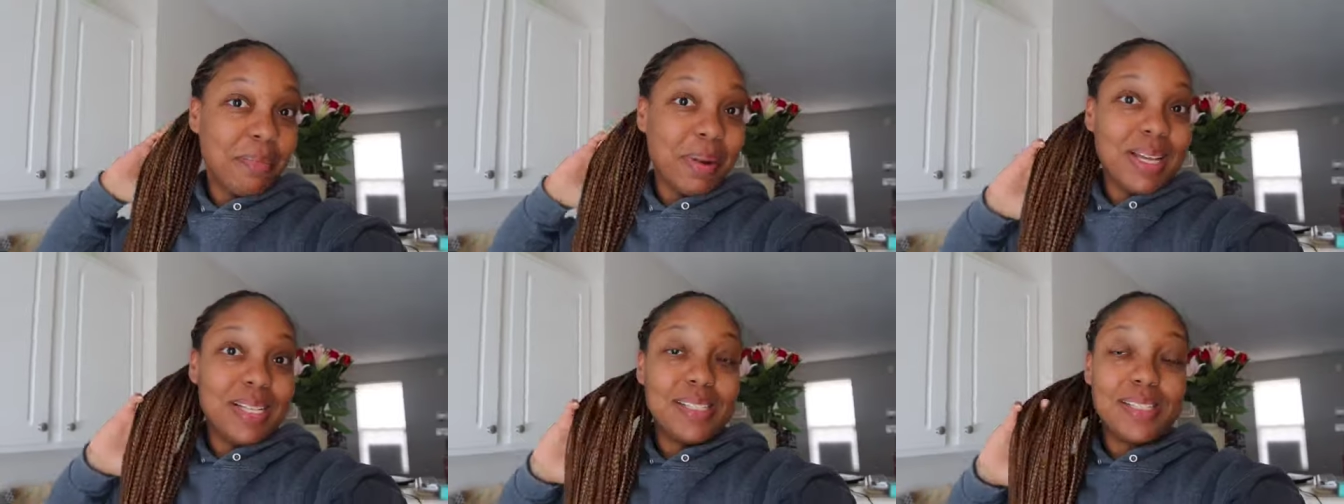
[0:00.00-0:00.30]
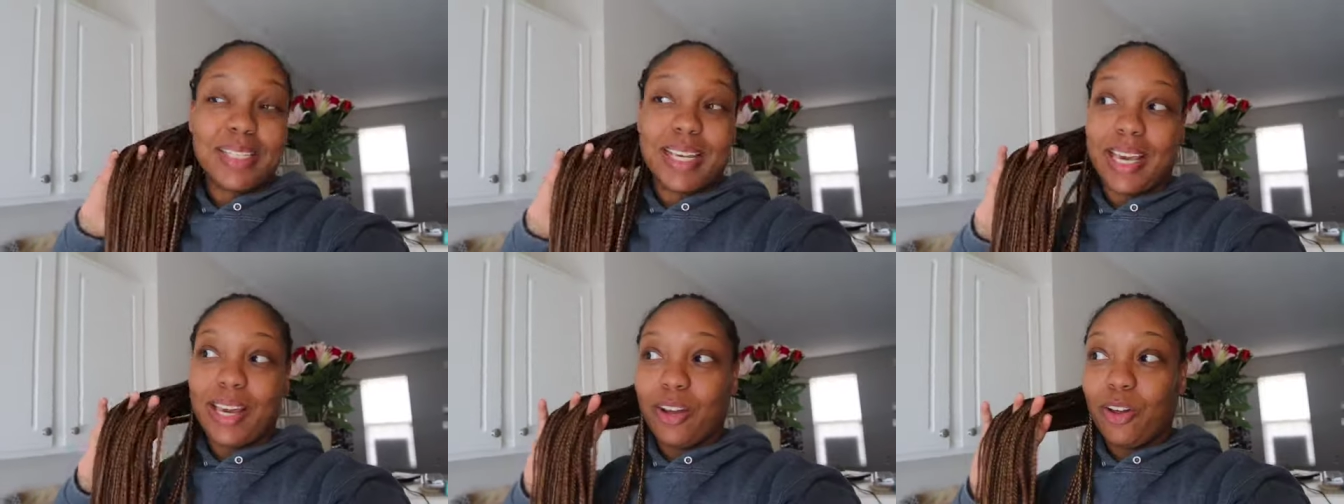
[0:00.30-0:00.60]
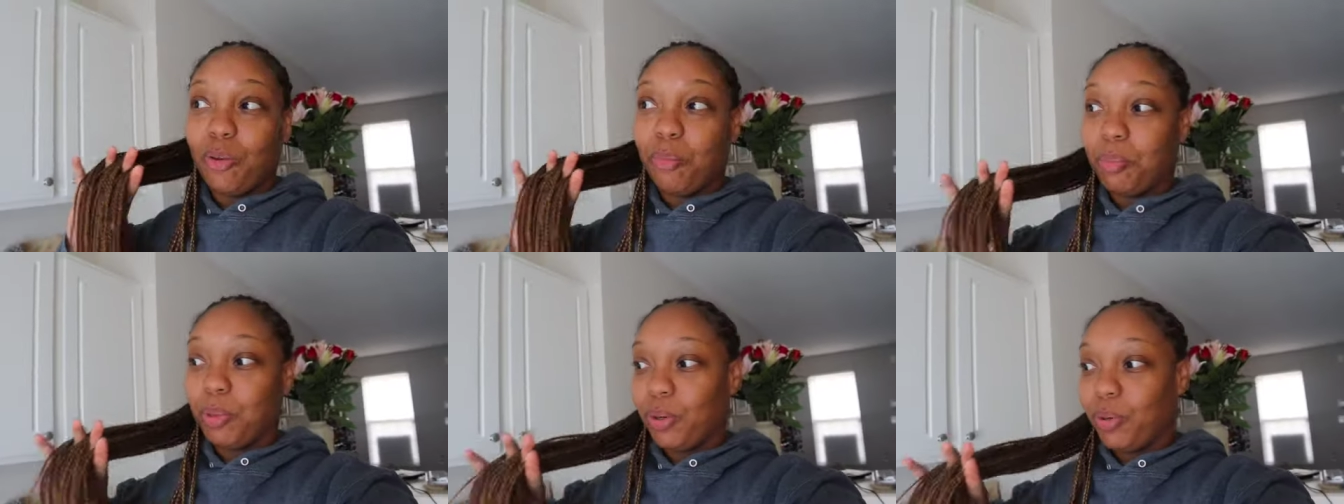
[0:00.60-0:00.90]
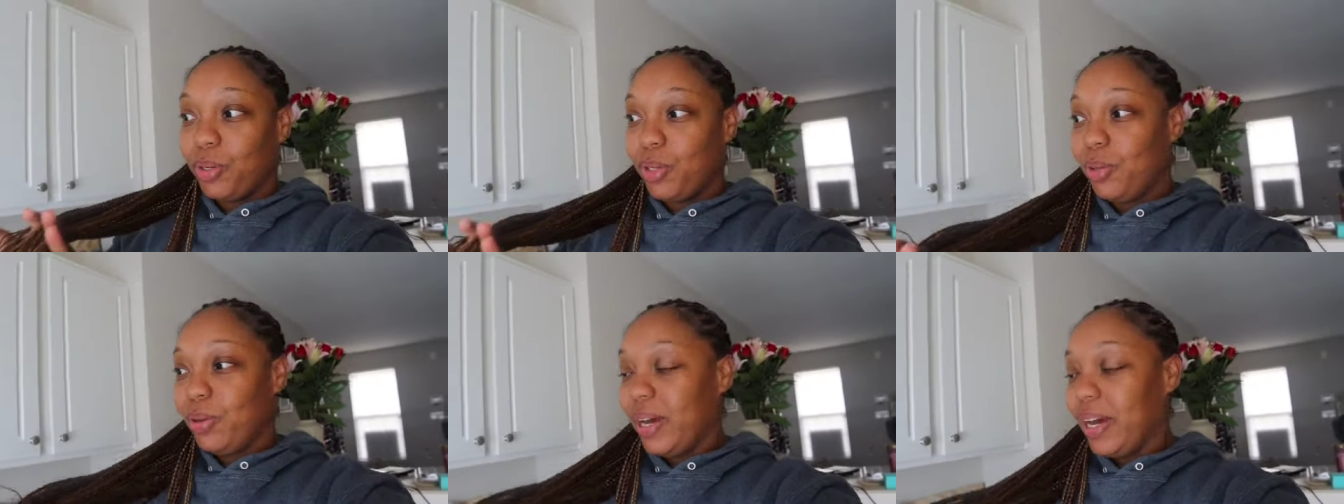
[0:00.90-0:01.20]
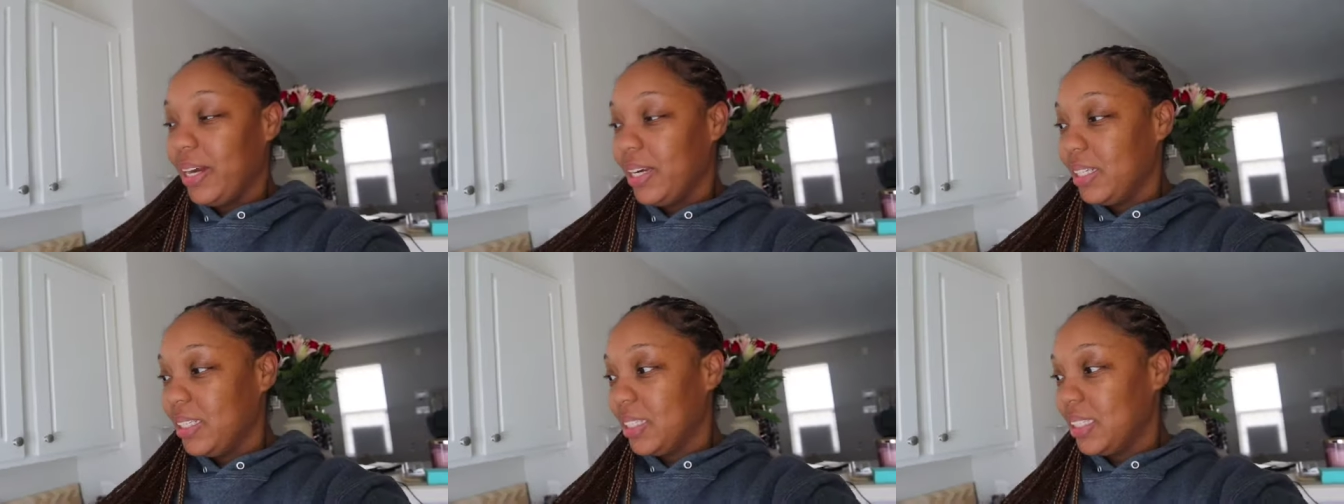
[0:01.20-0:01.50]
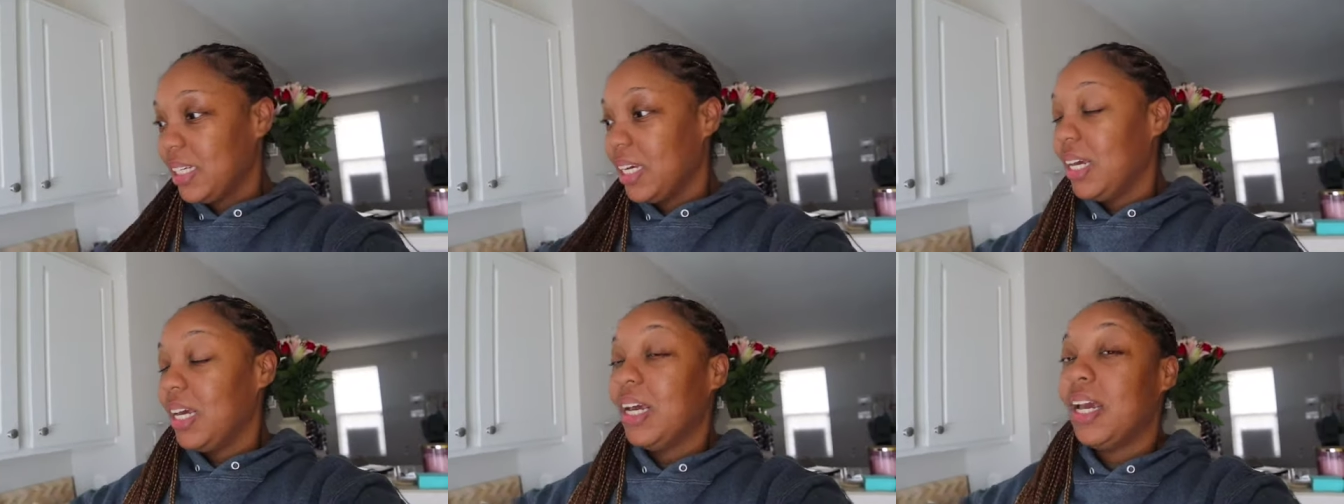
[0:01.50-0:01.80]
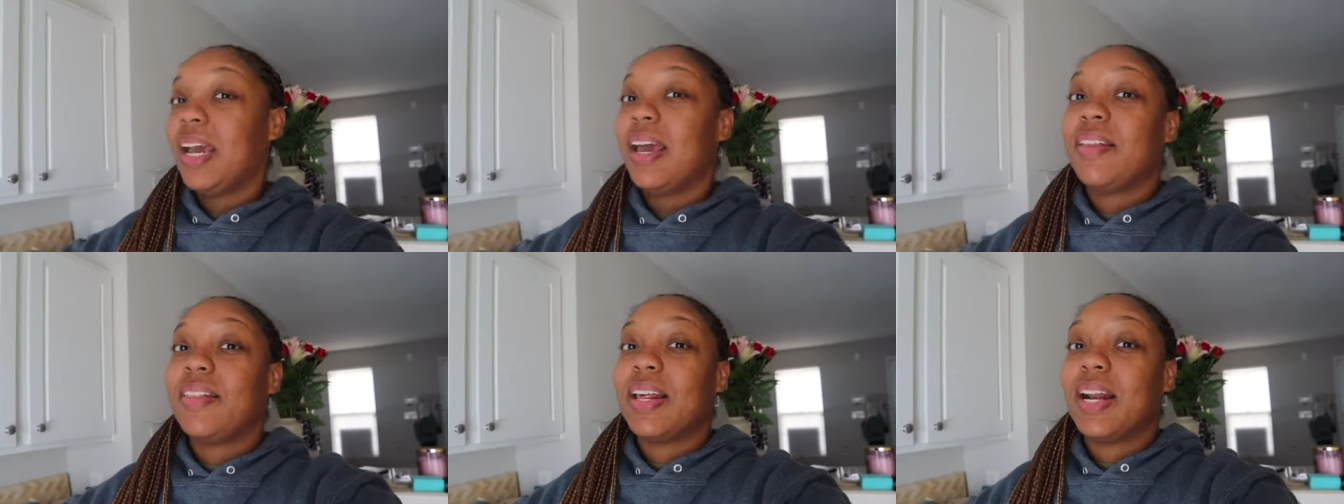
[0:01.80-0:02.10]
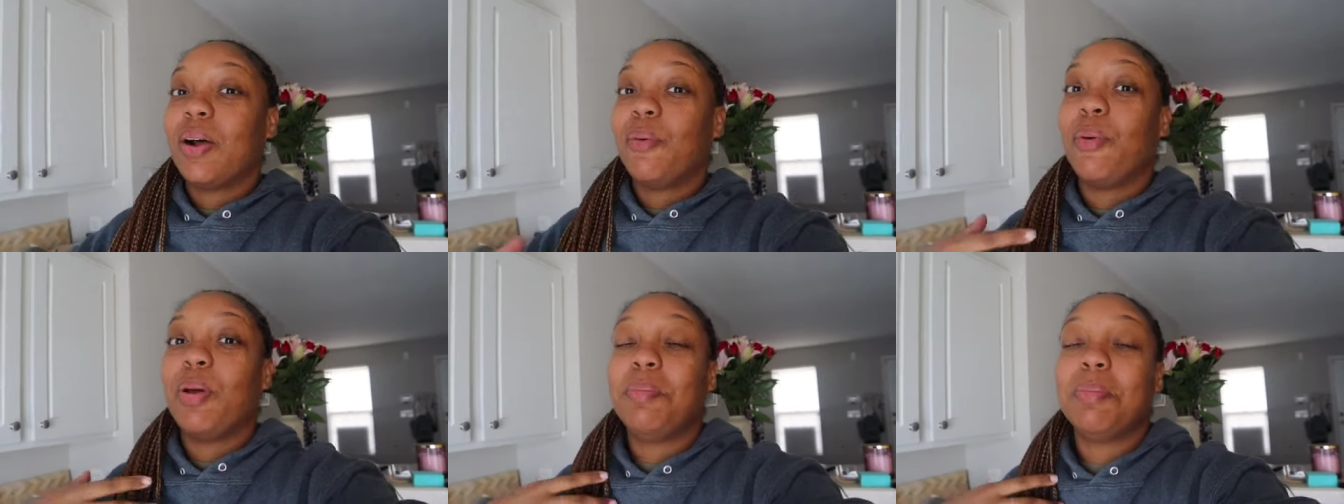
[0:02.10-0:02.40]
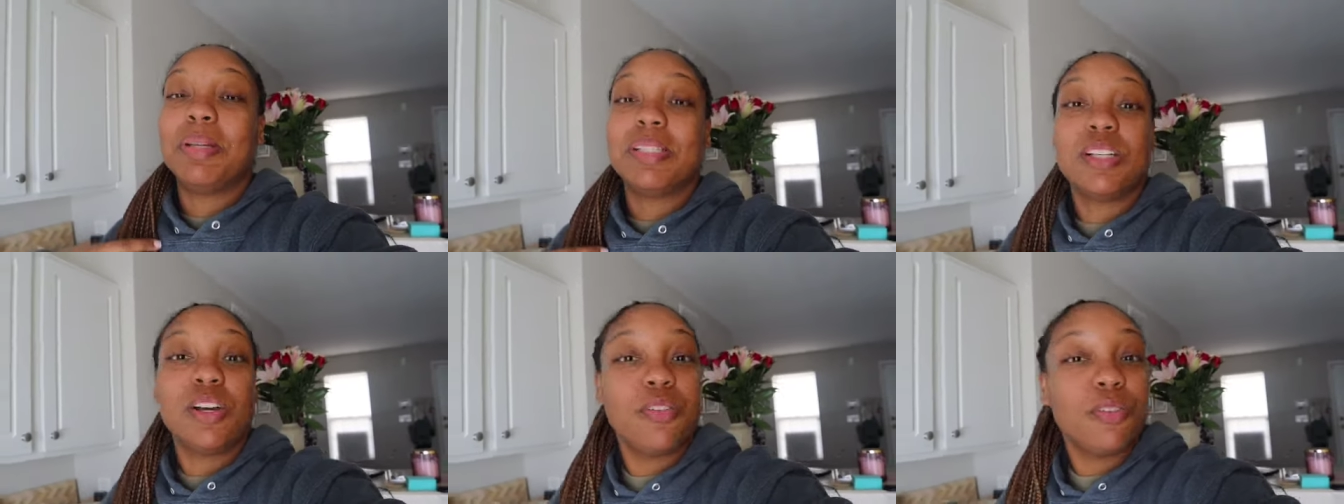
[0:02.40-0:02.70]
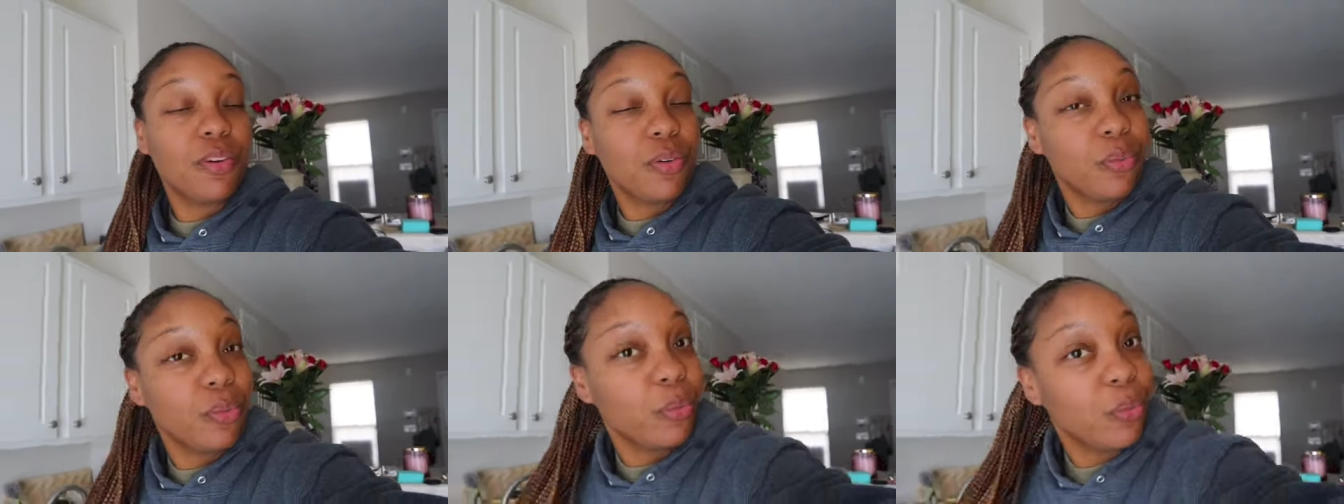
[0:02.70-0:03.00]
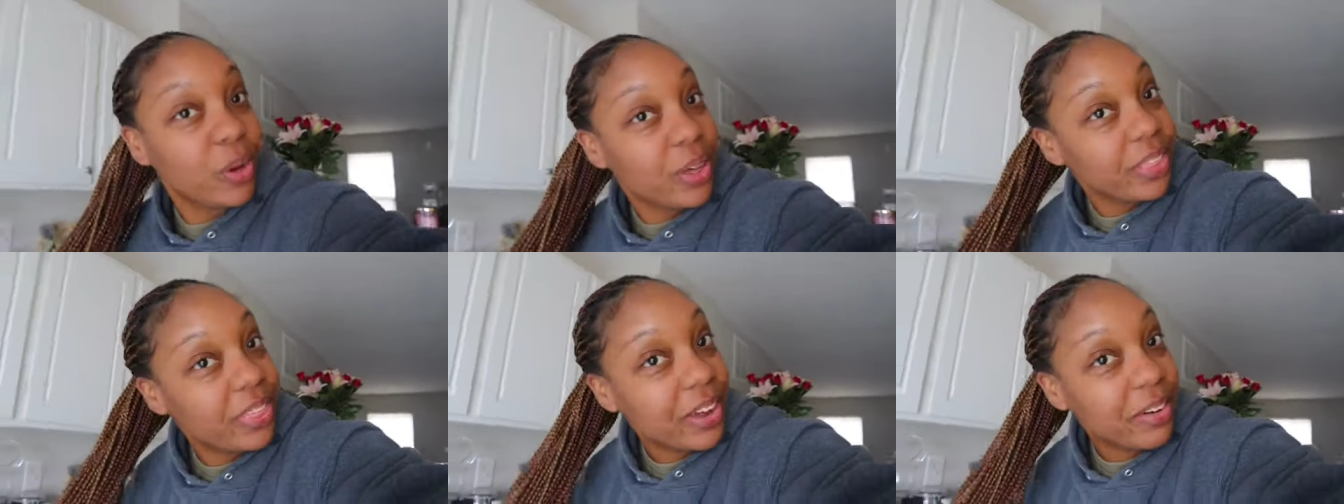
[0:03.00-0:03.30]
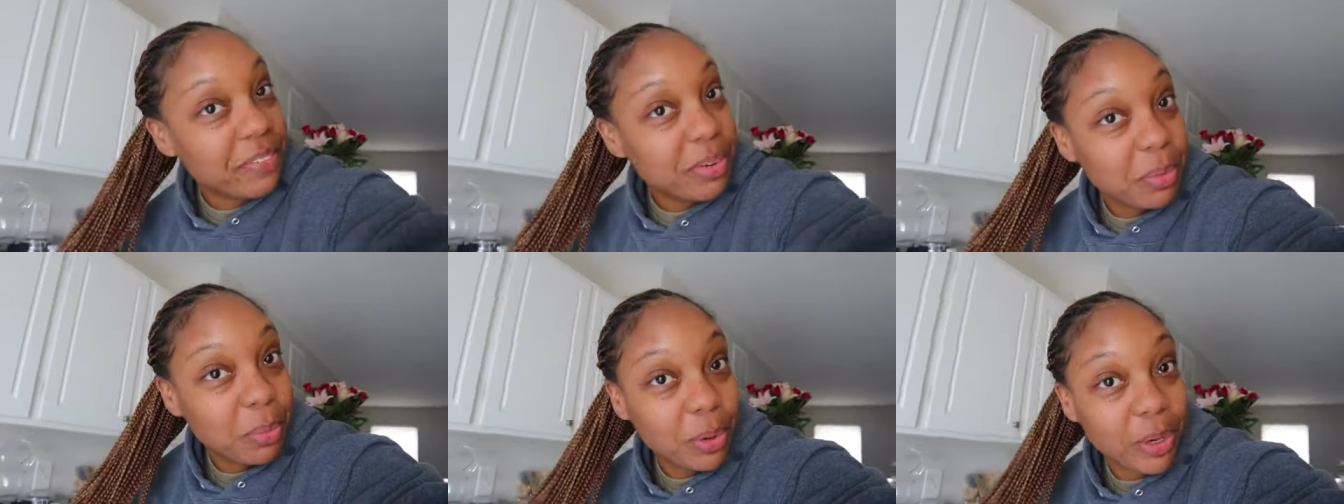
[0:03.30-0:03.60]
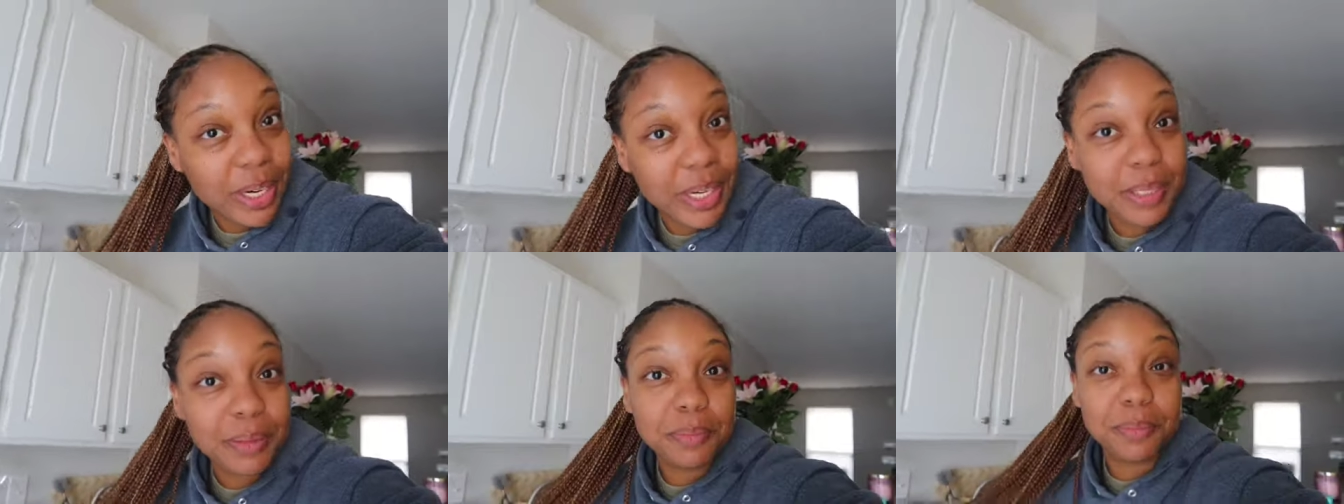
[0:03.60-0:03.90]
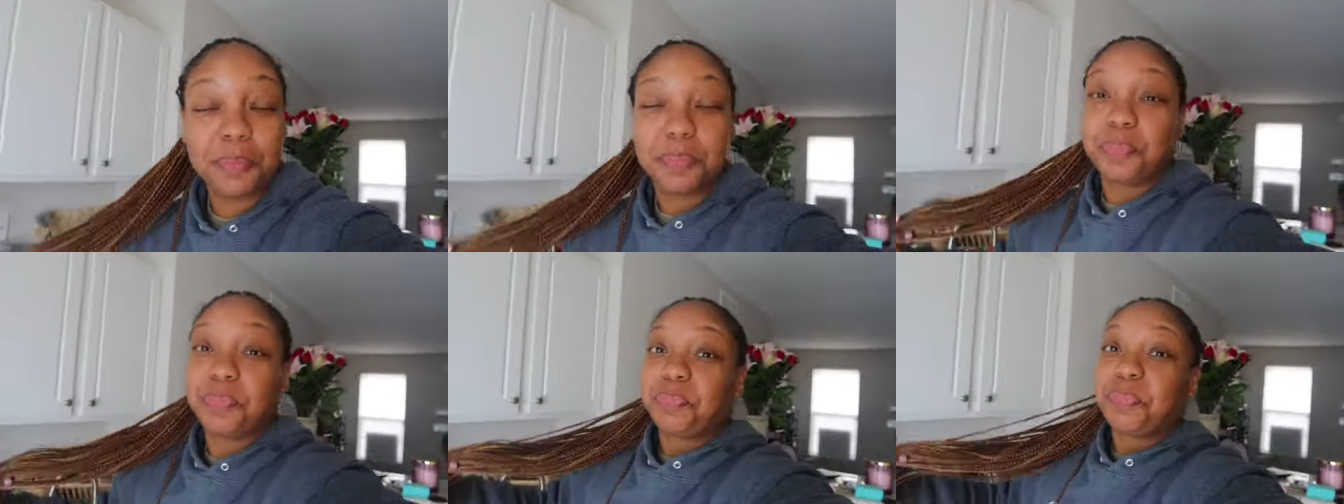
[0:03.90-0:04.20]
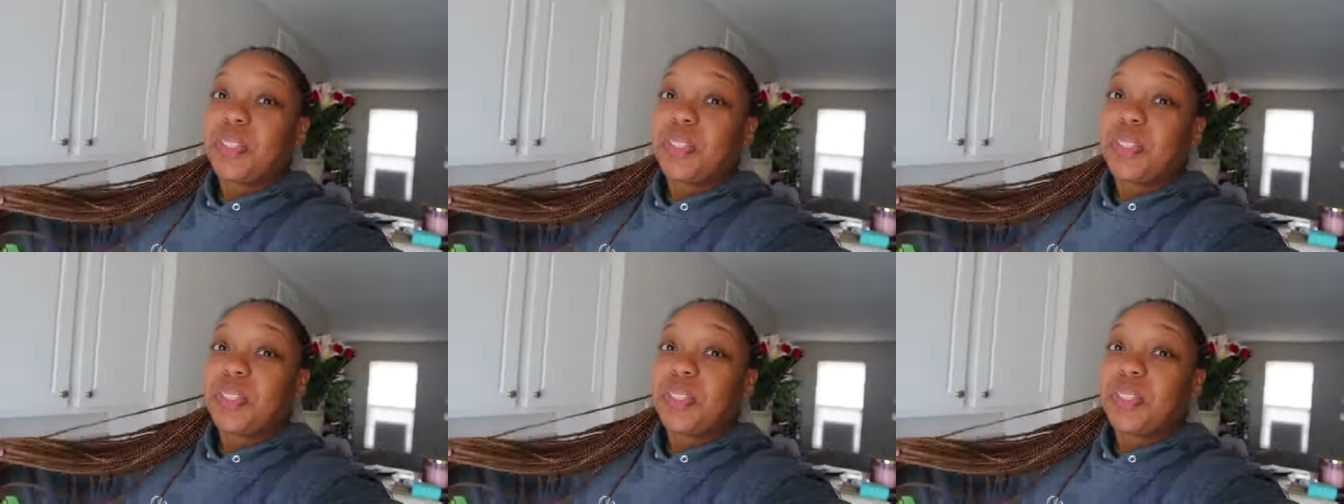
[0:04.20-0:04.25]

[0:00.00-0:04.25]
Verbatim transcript: my scale broke you guys that I weigh myself with every morning